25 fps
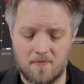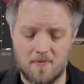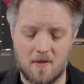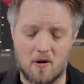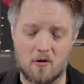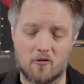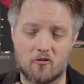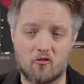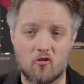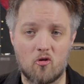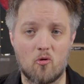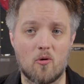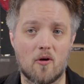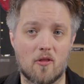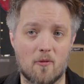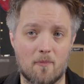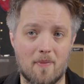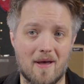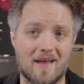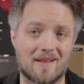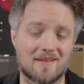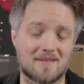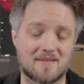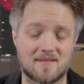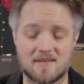There are two other
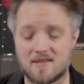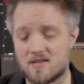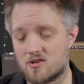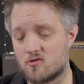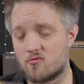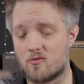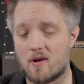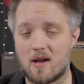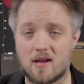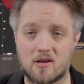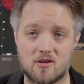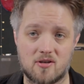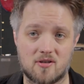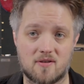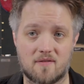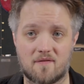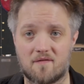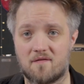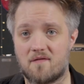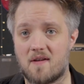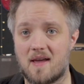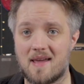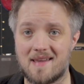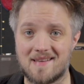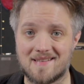pedals in this range, the
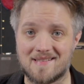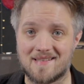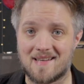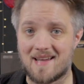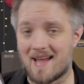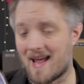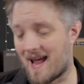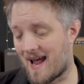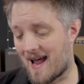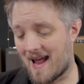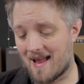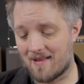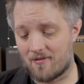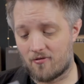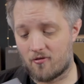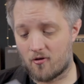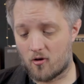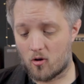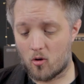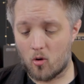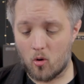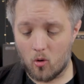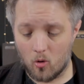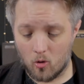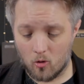Phaser and the
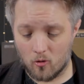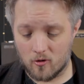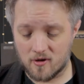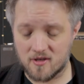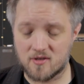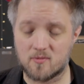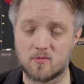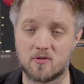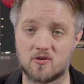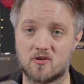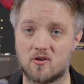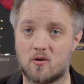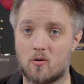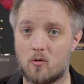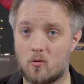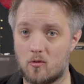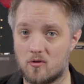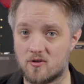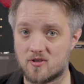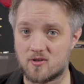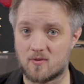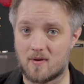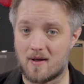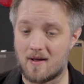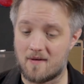Chorus, which
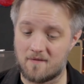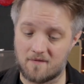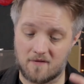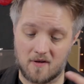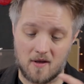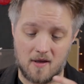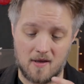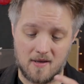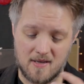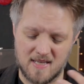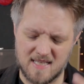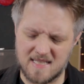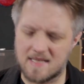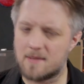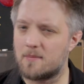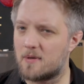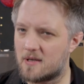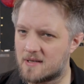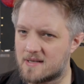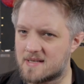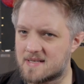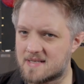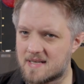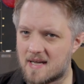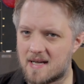also have
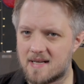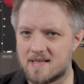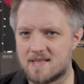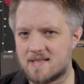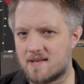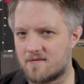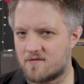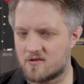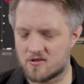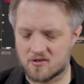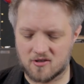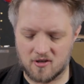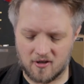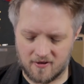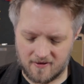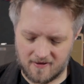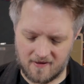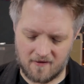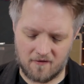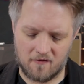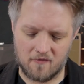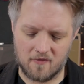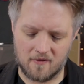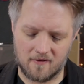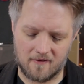similar designs. They've just got
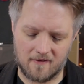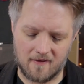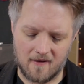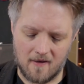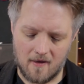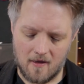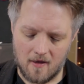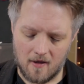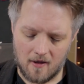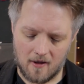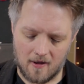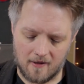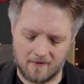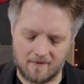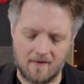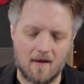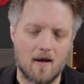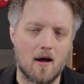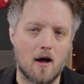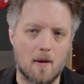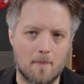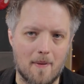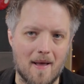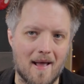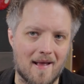different
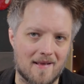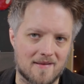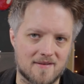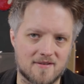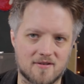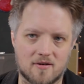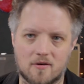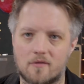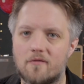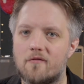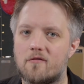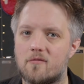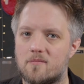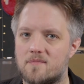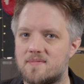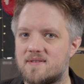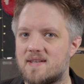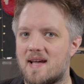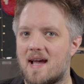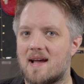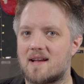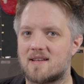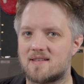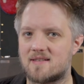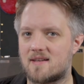guitar patterns on from
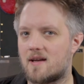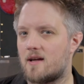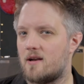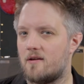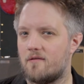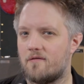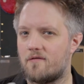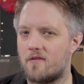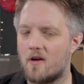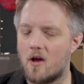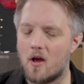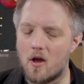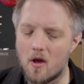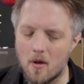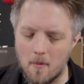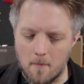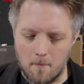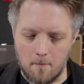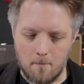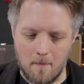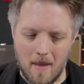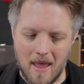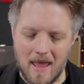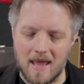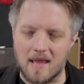Zakk's kind of
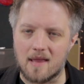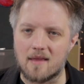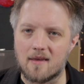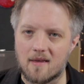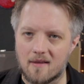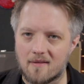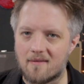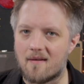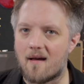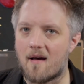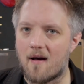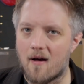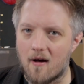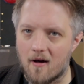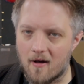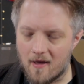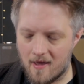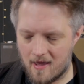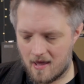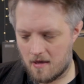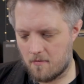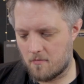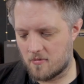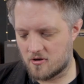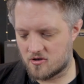main guitar
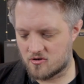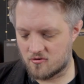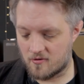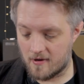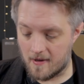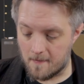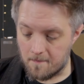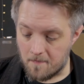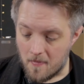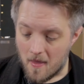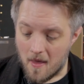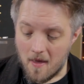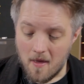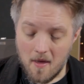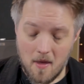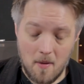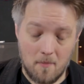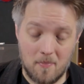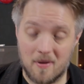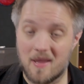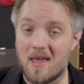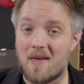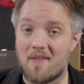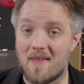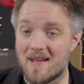imagery.
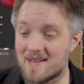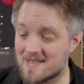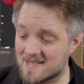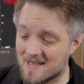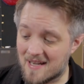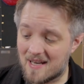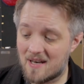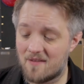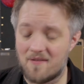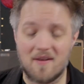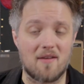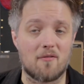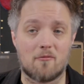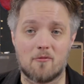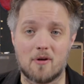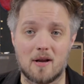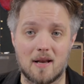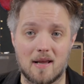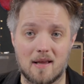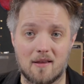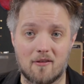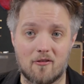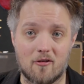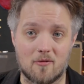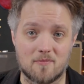But yeah, that's kind of it
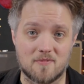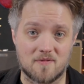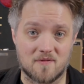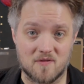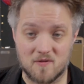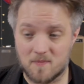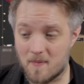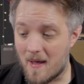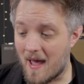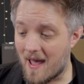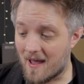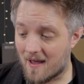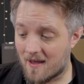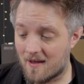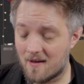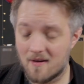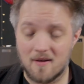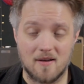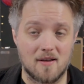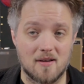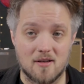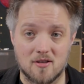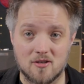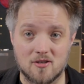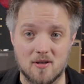really in terms of spec.
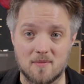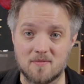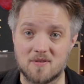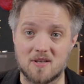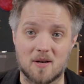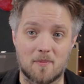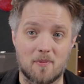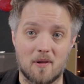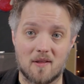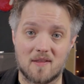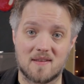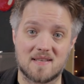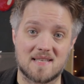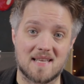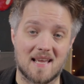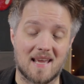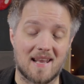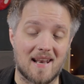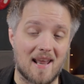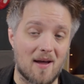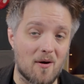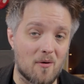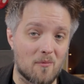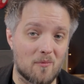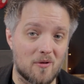So I'm just going to plug this thing
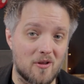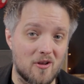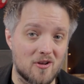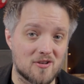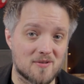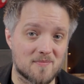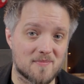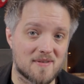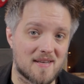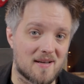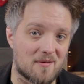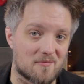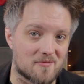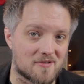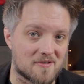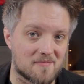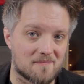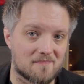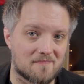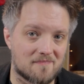in now and we'll hear some sounds.